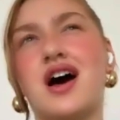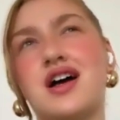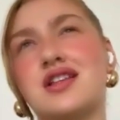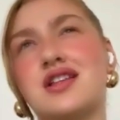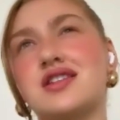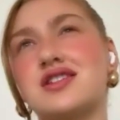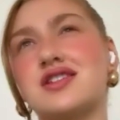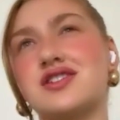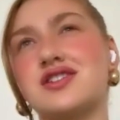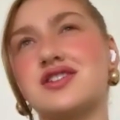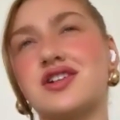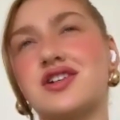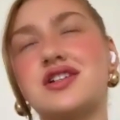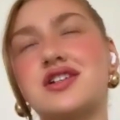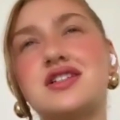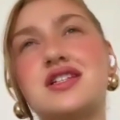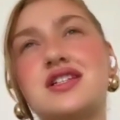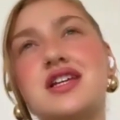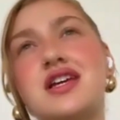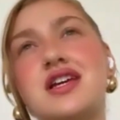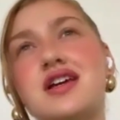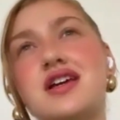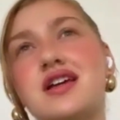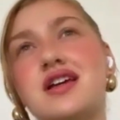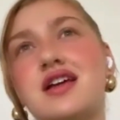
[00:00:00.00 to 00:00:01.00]

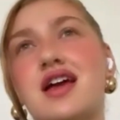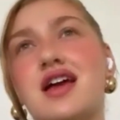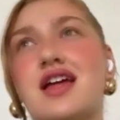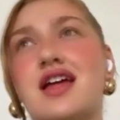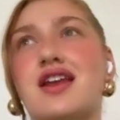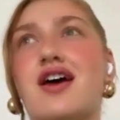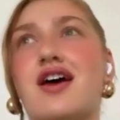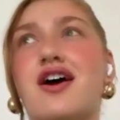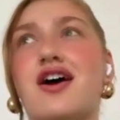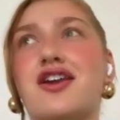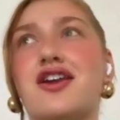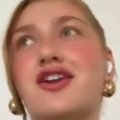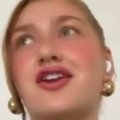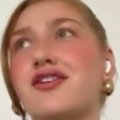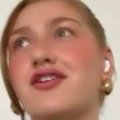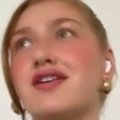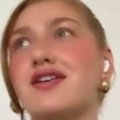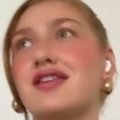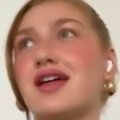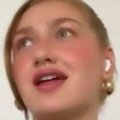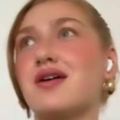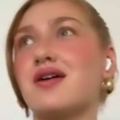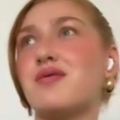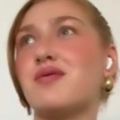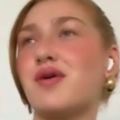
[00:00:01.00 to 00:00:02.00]
uncertainty and not
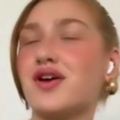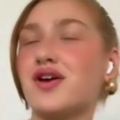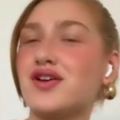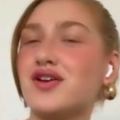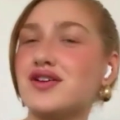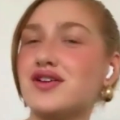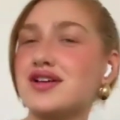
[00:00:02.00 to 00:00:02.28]
knowing like what